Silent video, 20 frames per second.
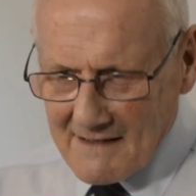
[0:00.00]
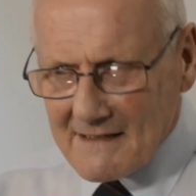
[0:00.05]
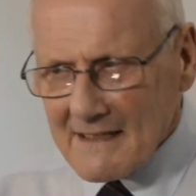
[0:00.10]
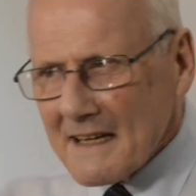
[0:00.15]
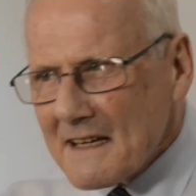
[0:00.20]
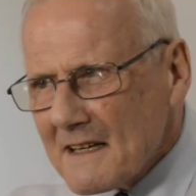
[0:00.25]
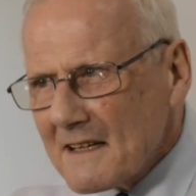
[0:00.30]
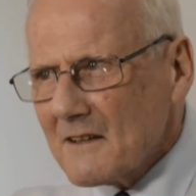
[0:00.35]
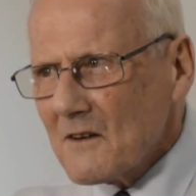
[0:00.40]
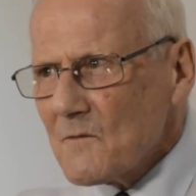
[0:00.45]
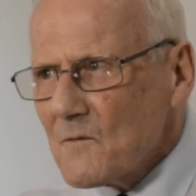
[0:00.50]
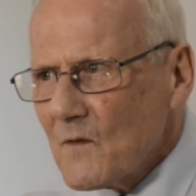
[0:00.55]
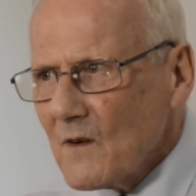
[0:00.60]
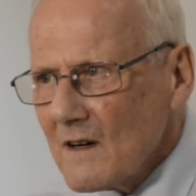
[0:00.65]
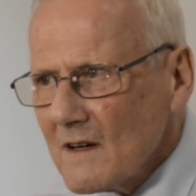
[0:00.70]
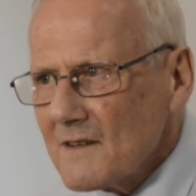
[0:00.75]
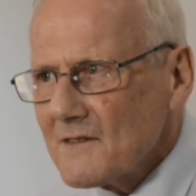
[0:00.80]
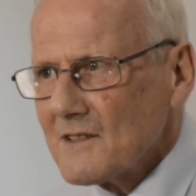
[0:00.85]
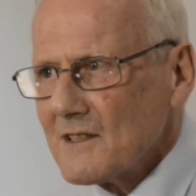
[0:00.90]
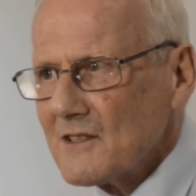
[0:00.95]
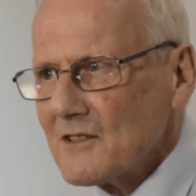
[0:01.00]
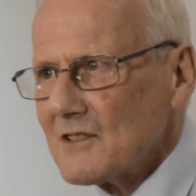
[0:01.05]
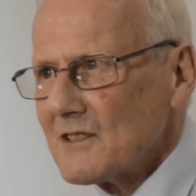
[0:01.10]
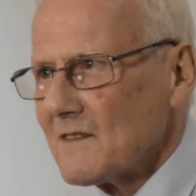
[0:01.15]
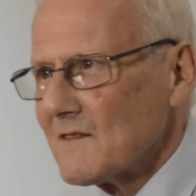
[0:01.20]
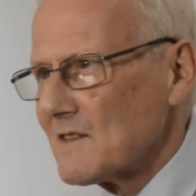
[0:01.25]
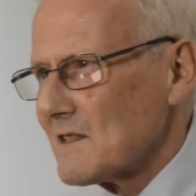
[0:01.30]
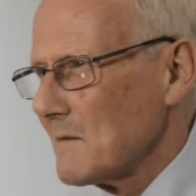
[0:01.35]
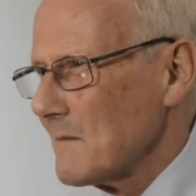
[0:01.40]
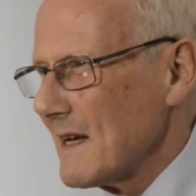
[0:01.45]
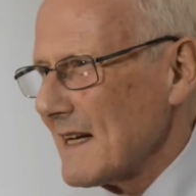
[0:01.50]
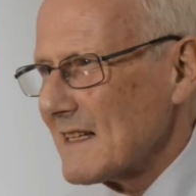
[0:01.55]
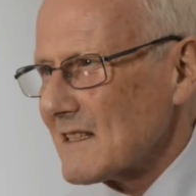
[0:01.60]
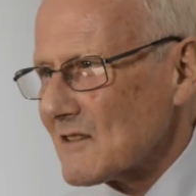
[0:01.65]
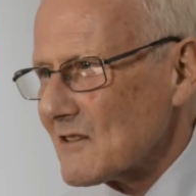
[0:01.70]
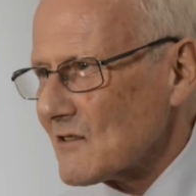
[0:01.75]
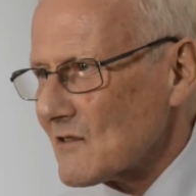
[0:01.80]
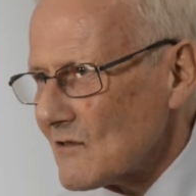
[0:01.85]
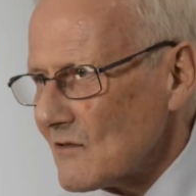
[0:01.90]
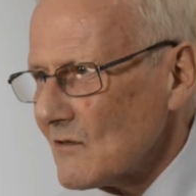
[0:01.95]
taking advantage of some
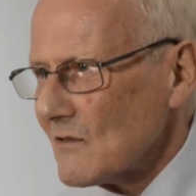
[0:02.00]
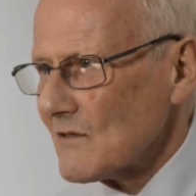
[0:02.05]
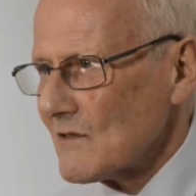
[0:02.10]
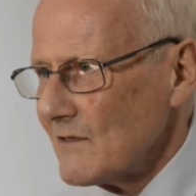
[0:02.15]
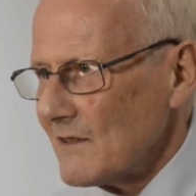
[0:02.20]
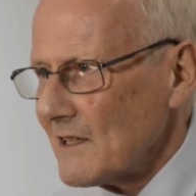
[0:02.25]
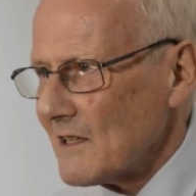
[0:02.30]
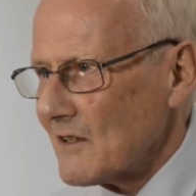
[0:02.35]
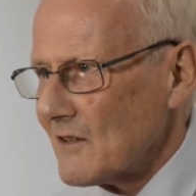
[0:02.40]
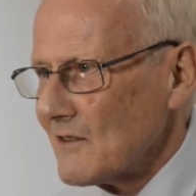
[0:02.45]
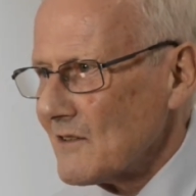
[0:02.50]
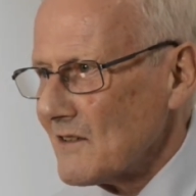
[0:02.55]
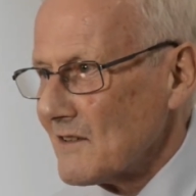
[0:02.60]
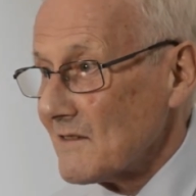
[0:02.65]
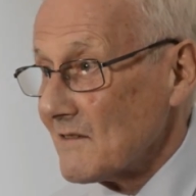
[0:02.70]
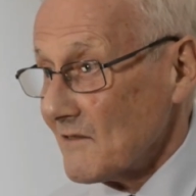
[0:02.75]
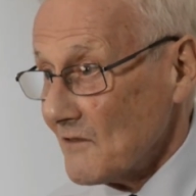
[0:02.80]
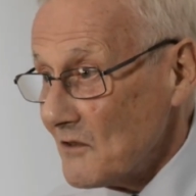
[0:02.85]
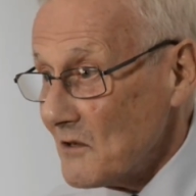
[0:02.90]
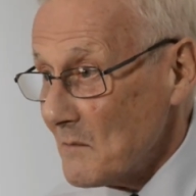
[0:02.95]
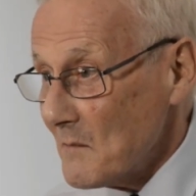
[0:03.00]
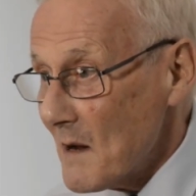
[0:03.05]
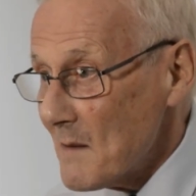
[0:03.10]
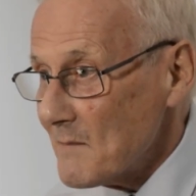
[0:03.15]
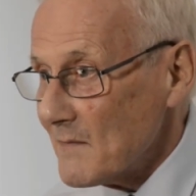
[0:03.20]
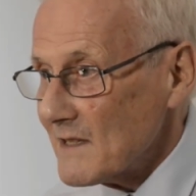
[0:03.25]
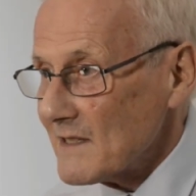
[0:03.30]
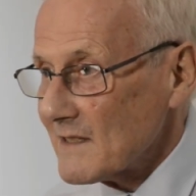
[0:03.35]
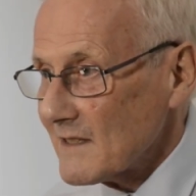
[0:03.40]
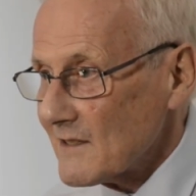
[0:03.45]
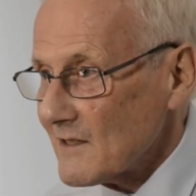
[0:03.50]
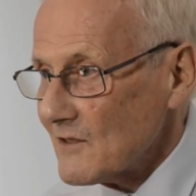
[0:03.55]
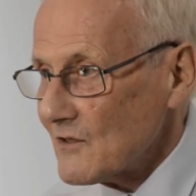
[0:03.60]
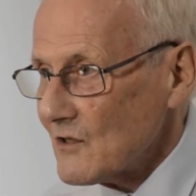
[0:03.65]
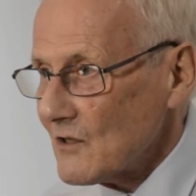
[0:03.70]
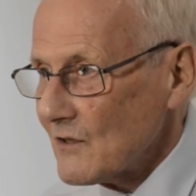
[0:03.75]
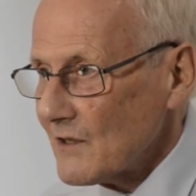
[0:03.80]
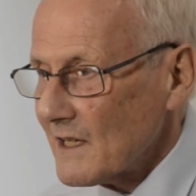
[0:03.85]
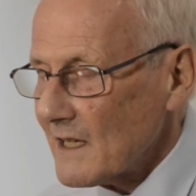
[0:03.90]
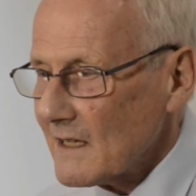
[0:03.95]
extraordinarily good new members that are
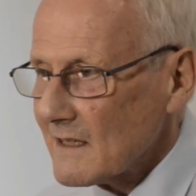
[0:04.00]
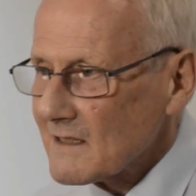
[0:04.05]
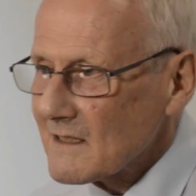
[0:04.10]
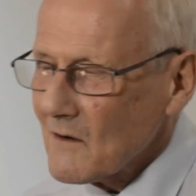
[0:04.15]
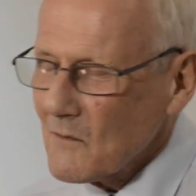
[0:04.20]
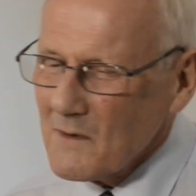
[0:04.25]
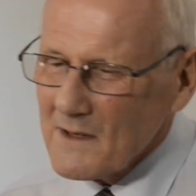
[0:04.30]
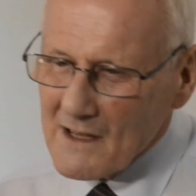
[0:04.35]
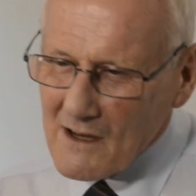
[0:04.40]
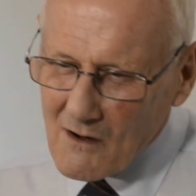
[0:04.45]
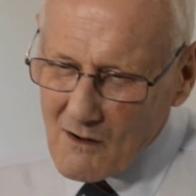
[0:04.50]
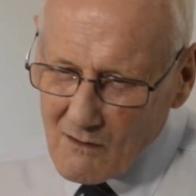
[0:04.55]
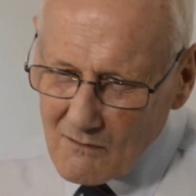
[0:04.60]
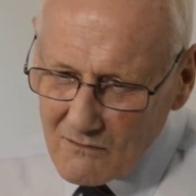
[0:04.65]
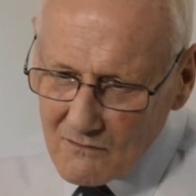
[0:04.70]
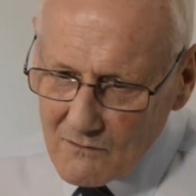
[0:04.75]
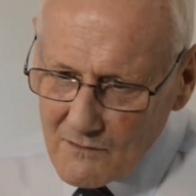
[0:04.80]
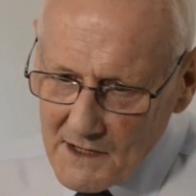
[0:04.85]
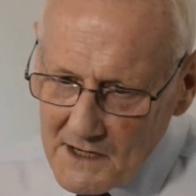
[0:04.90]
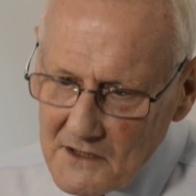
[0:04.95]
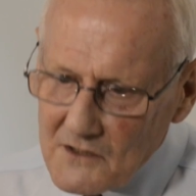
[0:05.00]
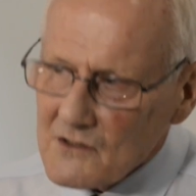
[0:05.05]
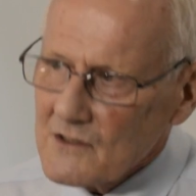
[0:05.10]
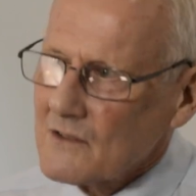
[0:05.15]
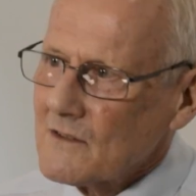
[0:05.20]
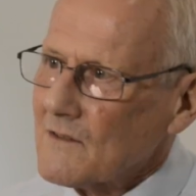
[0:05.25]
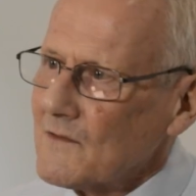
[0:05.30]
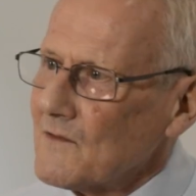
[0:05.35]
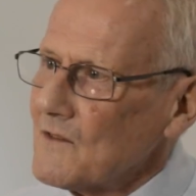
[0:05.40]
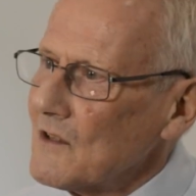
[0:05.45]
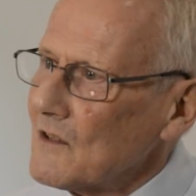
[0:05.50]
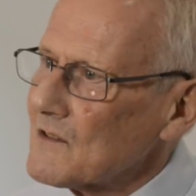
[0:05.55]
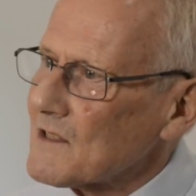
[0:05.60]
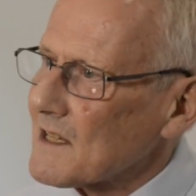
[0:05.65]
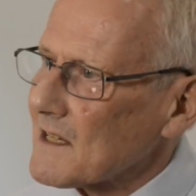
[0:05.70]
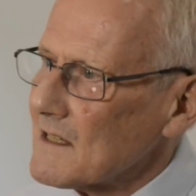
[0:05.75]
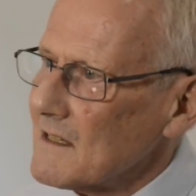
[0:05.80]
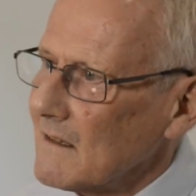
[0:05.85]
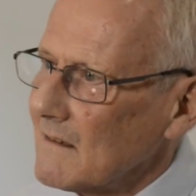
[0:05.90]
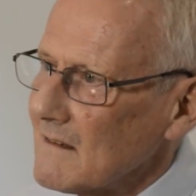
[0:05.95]
joining us with a whole range of new
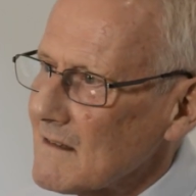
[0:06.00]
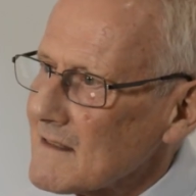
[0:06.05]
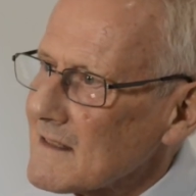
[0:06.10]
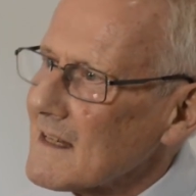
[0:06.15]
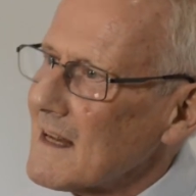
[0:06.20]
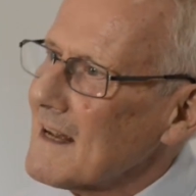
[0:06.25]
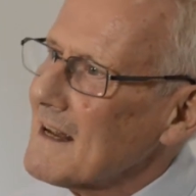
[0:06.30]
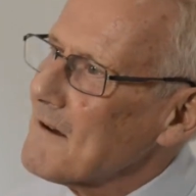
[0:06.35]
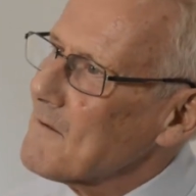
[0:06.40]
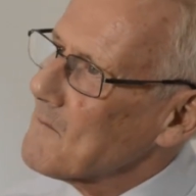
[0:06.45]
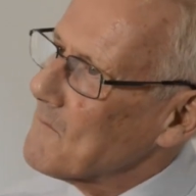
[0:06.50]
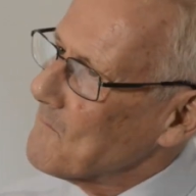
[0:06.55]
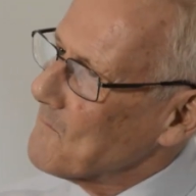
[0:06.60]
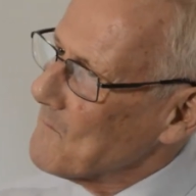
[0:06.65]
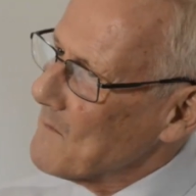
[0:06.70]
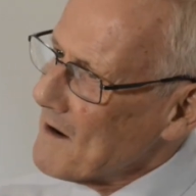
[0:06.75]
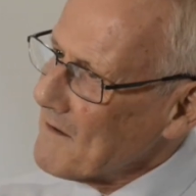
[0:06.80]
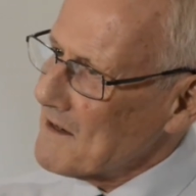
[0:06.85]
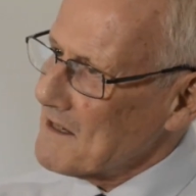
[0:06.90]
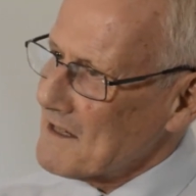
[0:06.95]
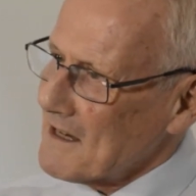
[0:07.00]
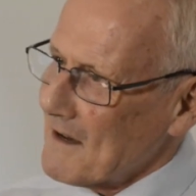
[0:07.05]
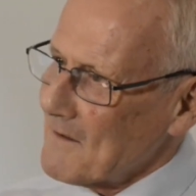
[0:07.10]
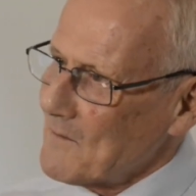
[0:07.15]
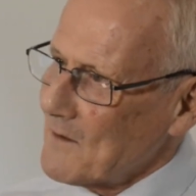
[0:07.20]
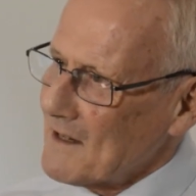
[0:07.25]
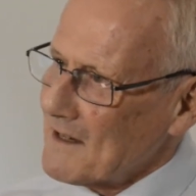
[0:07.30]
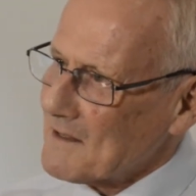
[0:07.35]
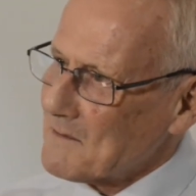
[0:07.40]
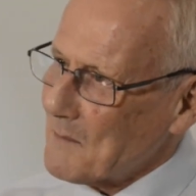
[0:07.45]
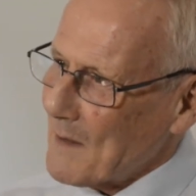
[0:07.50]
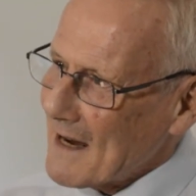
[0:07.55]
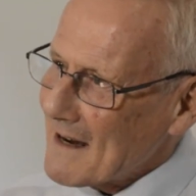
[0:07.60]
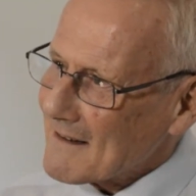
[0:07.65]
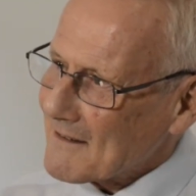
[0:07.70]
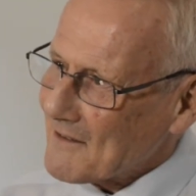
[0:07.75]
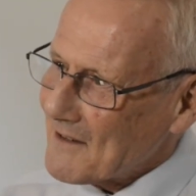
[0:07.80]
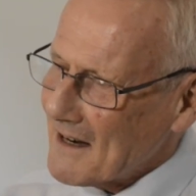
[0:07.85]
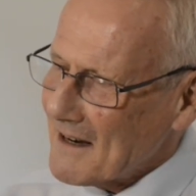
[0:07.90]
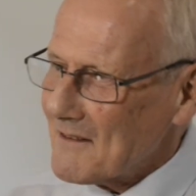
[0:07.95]
skills, very diverse
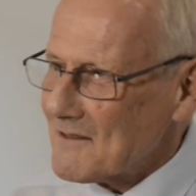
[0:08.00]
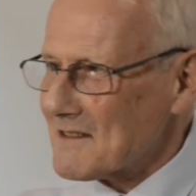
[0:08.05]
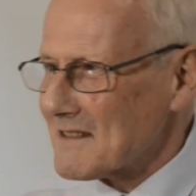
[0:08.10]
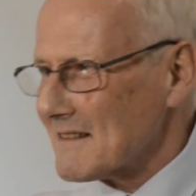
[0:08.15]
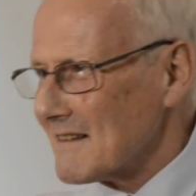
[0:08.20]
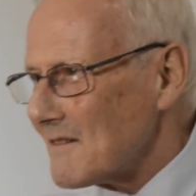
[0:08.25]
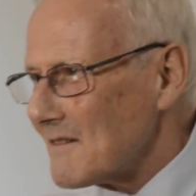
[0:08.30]
backgrounds,